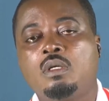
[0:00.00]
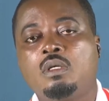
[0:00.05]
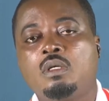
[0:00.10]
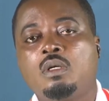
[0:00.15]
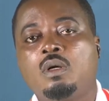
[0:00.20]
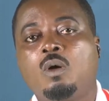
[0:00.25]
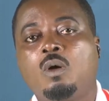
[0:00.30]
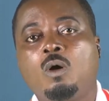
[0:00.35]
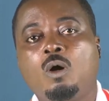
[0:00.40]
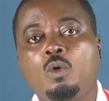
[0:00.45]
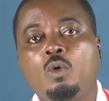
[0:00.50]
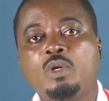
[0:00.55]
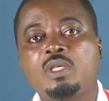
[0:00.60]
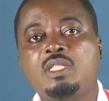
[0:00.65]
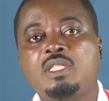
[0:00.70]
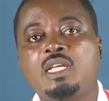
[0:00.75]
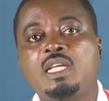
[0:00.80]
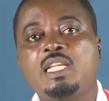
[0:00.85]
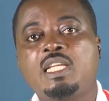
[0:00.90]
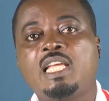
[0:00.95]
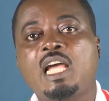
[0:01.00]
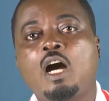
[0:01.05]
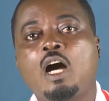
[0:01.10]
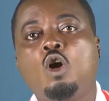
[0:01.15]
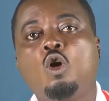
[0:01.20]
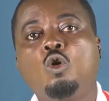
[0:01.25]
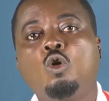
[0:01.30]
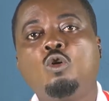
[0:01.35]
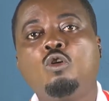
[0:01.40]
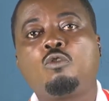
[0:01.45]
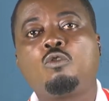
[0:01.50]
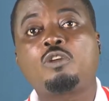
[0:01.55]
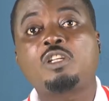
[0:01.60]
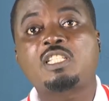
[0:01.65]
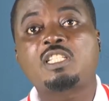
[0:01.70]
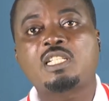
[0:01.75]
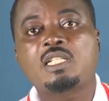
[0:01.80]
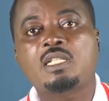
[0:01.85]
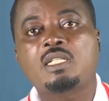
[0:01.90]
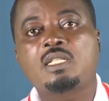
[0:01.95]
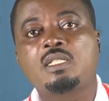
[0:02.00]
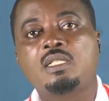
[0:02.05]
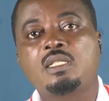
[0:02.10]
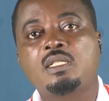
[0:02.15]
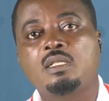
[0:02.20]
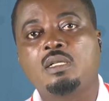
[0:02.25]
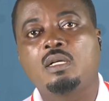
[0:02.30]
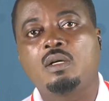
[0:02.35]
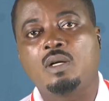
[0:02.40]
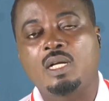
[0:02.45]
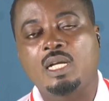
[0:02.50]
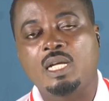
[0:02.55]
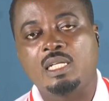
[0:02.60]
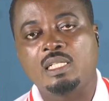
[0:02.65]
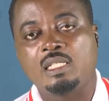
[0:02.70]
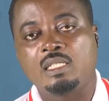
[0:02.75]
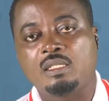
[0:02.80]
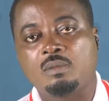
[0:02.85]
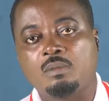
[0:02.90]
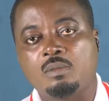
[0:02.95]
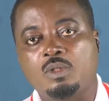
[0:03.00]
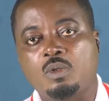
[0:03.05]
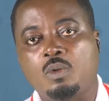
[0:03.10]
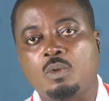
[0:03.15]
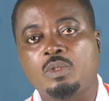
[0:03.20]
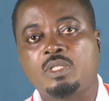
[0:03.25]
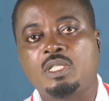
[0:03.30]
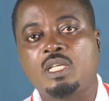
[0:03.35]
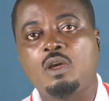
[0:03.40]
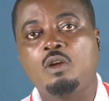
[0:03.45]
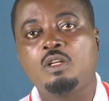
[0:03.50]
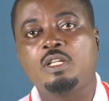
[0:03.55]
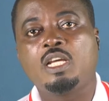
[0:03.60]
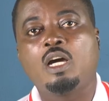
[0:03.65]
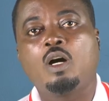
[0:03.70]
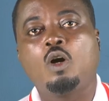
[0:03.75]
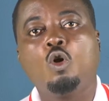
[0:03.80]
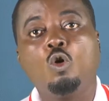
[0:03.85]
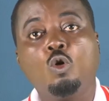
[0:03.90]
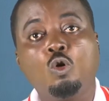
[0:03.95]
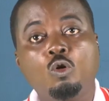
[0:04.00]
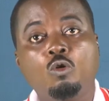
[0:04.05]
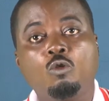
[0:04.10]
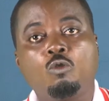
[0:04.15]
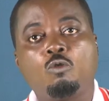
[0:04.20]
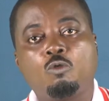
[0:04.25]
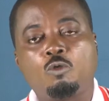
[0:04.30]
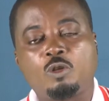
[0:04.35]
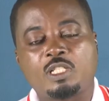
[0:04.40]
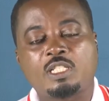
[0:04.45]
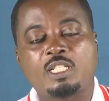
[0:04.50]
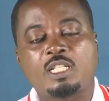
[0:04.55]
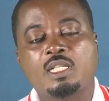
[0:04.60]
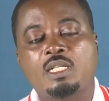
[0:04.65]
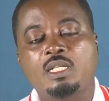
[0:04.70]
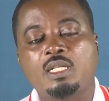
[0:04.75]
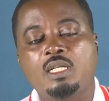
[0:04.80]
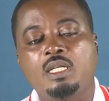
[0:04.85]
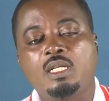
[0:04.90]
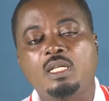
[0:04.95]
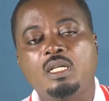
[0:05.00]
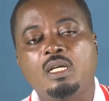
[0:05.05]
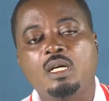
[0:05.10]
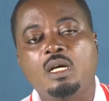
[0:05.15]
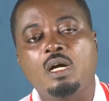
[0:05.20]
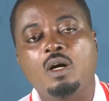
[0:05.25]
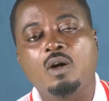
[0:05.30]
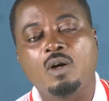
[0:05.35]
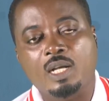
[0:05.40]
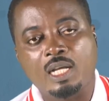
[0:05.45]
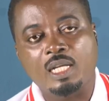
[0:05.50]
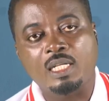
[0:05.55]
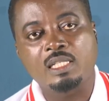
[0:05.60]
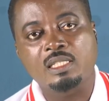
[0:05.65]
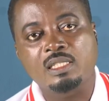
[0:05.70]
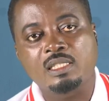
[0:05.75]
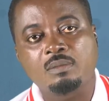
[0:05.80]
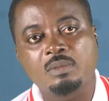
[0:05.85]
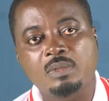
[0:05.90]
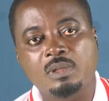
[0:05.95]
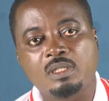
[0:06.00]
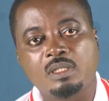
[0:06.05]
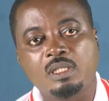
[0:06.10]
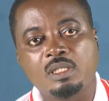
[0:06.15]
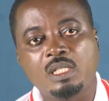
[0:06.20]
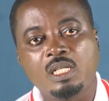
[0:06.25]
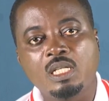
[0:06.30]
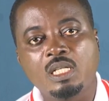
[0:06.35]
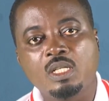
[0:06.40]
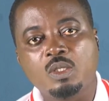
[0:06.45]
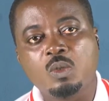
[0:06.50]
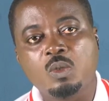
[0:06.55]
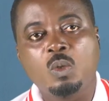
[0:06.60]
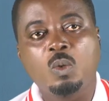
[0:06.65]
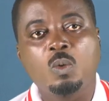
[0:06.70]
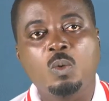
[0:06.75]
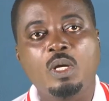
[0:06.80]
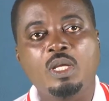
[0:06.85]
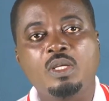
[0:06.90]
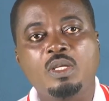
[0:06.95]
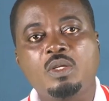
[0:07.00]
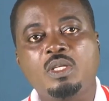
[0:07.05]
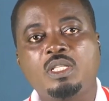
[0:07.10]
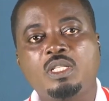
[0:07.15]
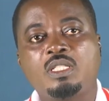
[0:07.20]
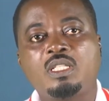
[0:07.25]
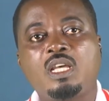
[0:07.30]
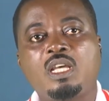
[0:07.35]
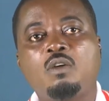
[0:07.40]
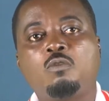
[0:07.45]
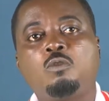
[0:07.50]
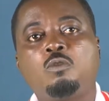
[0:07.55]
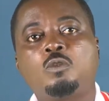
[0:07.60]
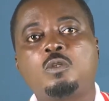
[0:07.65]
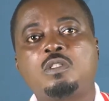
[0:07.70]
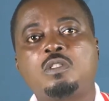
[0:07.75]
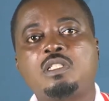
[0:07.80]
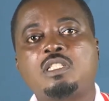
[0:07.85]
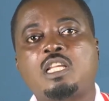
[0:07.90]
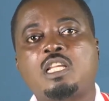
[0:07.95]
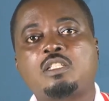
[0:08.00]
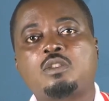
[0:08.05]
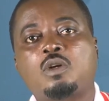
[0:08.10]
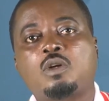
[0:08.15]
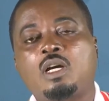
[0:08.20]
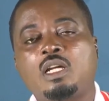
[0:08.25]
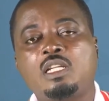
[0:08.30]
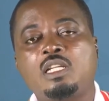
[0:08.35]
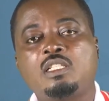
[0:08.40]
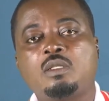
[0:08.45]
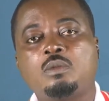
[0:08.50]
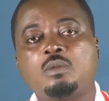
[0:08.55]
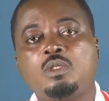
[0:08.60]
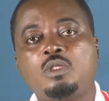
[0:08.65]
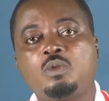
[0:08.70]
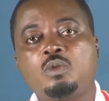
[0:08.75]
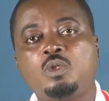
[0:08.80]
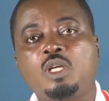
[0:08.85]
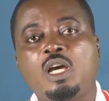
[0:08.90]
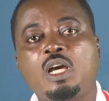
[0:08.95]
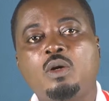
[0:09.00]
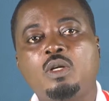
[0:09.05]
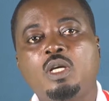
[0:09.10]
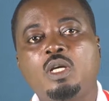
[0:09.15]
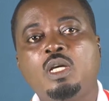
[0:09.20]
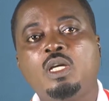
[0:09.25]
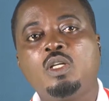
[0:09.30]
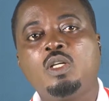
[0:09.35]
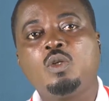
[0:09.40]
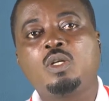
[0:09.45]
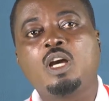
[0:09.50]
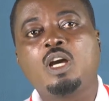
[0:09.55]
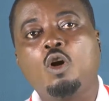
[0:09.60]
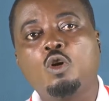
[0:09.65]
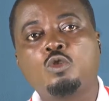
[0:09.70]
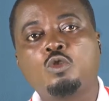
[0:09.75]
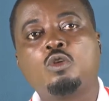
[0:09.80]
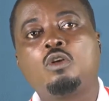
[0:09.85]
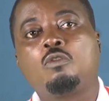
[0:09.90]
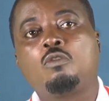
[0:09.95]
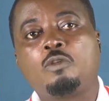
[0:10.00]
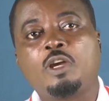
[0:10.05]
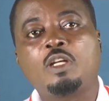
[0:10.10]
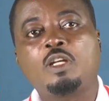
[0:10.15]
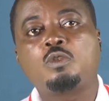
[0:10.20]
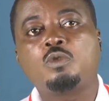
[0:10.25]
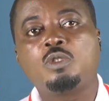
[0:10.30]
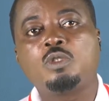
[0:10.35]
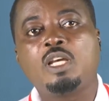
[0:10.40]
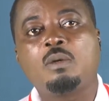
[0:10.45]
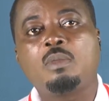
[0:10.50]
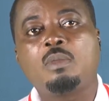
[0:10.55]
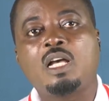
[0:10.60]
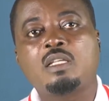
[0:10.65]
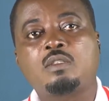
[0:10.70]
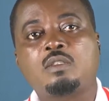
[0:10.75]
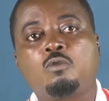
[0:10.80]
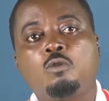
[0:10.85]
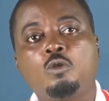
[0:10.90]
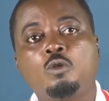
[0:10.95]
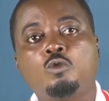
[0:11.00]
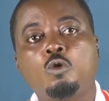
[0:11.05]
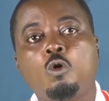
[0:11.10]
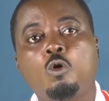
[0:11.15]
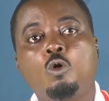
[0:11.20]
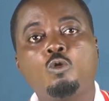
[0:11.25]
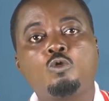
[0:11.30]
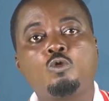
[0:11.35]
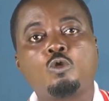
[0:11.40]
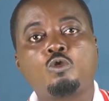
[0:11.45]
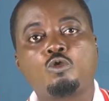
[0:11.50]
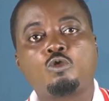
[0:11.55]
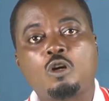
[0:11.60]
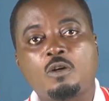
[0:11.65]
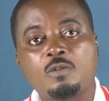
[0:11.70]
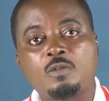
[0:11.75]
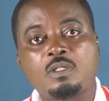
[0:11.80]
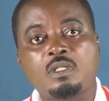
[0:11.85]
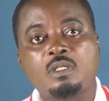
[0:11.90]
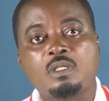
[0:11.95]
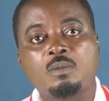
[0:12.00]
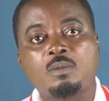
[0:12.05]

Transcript: or we say they are holophytic organisms, or we say they are holophytic organisms. So when you see a photosynthetic organism, you can also refer to them as photoautotrophs